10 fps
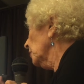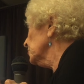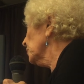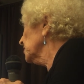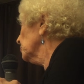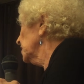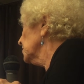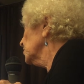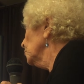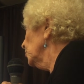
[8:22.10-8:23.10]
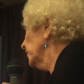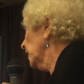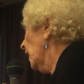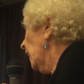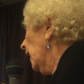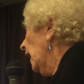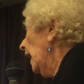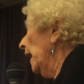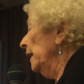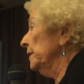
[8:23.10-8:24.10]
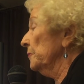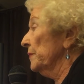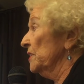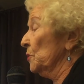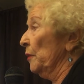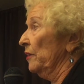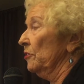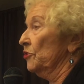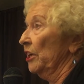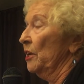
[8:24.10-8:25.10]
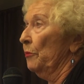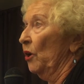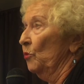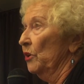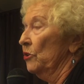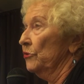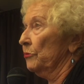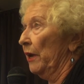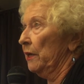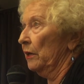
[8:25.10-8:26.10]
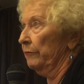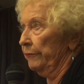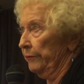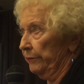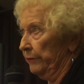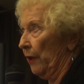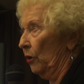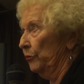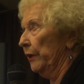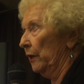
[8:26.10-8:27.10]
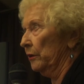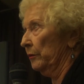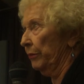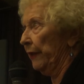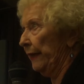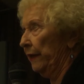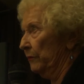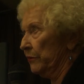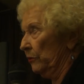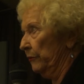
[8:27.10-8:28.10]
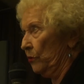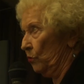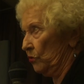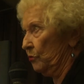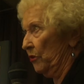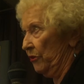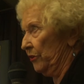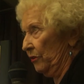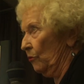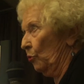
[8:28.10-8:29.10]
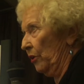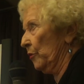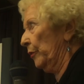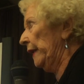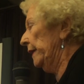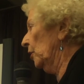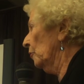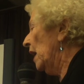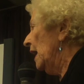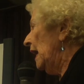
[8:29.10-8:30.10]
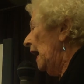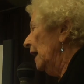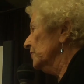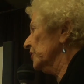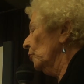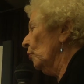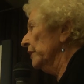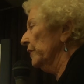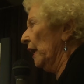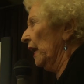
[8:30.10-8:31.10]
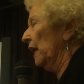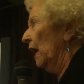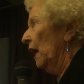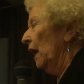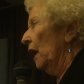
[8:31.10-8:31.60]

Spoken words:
comes back to make this movie, and it's about a Jenny Bowman who's opening at the Palladium, so of course we're all at the Palladium. And so one day,